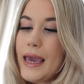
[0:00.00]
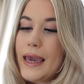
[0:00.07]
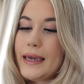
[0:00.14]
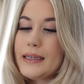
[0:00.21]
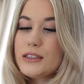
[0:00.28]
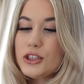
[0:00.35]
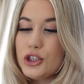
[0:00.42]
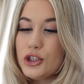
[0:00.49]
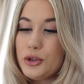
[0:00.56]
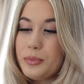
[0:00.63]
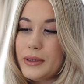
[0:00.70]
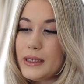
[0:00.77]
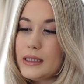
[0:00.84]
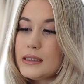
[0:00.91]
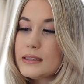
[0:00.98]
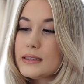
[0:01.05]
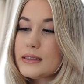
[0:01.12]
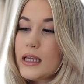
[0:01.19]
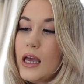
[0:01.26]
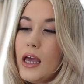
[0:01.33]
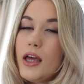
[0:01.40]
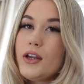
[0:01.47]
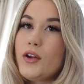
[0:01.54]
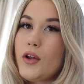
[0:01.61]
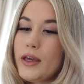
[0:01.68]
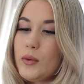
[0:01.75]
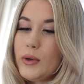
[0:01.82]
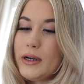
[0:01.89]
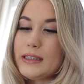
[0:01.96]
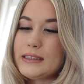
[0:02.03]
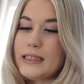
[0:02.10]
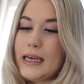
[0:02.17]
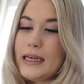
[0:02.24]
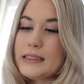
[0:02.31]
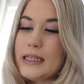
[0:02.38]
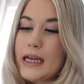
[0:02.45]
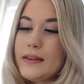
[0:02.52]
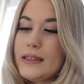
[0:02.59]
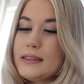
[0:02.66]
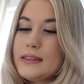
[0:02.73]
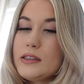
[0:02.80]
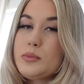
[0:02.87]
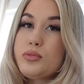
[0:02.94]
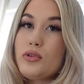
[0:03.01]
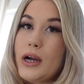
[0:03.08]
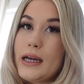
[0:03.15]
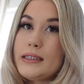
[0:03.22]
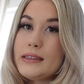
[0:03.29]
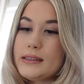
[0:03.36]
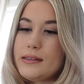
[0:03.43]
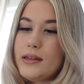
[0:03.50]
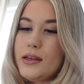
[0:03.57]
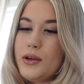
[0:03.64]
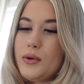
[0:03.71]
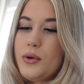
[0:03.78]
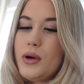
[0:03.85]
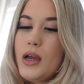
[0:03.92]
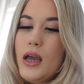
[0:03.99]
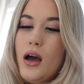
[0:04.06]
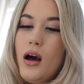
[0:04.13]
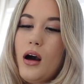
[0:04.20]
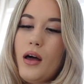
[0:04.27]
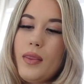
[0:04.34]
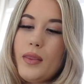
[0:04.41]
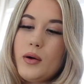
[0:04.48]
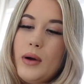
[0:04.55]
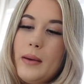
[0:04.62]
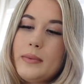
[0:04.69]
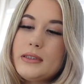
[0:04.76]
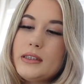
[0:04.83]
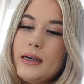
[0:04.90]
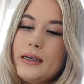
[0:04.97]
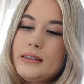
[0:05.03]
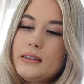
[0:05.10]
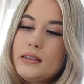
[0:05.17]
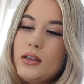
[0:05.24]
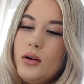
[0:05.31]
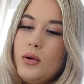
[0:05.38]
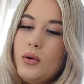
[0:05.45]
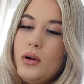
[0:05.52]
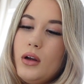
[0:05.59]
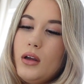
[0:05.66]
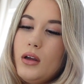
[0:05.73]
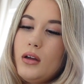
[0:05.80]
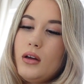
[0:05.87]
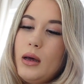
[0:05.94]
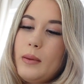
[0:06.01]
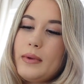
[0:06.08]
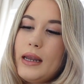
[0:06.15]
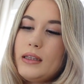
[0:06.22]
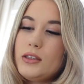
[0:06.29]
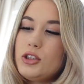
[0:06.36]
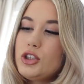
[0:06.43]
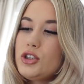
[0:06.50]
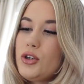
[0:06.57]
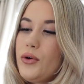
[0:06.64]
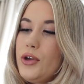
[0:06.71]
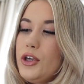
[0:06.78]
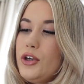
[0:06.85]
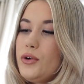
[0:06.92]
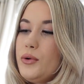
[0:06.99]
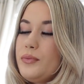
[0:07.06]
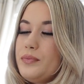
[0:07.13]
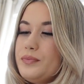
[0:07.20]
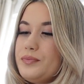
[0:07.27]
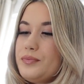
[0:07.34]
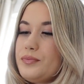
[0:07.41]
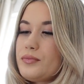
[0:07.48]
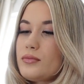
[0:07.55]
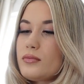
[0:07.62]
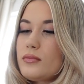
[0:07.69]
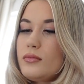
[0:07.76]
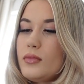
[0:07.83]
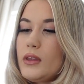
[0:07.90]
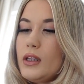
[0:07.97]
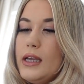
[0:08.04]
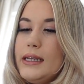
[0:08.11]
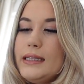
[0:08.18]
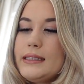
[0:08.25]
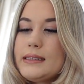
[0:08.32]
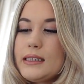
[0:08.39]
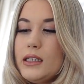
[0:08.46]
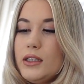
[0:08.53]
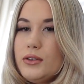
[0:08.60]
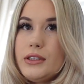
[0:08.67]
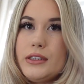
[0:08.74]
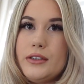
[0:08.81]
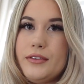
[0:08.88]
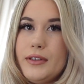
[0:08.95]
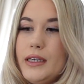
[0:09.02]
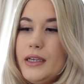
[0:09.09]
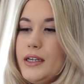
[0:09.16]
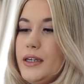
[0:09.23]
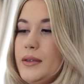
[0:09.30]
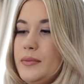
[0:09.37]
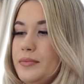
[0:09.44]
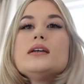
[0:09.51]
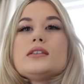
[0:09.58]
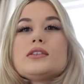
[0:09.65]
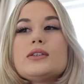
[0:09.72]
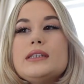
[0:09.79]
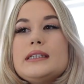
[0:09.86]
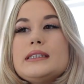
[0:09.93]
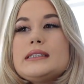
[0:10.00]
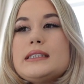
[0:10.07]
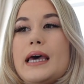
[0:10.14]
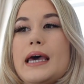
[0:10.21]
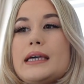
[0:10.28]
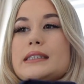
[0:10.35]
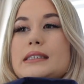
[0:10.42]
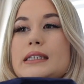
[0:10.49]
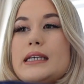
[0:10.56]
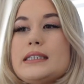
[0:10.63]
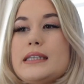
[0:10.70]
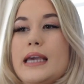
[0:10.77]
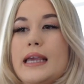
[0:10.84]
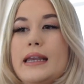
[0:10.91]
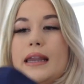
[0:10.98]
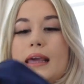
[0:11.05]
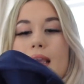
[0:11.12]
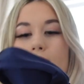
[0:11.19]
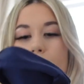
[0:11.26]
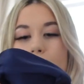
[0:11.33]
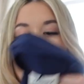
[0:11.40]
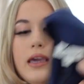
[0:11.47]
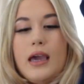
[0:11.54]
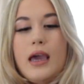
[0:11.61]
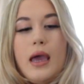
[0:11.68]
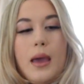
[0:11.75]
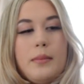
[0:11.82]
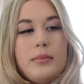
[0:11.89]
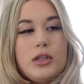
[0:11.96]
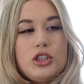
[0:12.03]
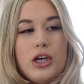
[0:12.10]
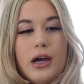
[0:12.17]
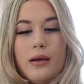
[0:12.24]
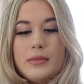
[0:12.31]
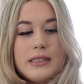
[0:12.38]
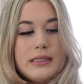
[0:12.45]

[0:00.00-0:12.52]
a 2-piece nightwear set, and this is brand new on their website, so I'm getting to show you an exclusive here. So this set is a navy pajama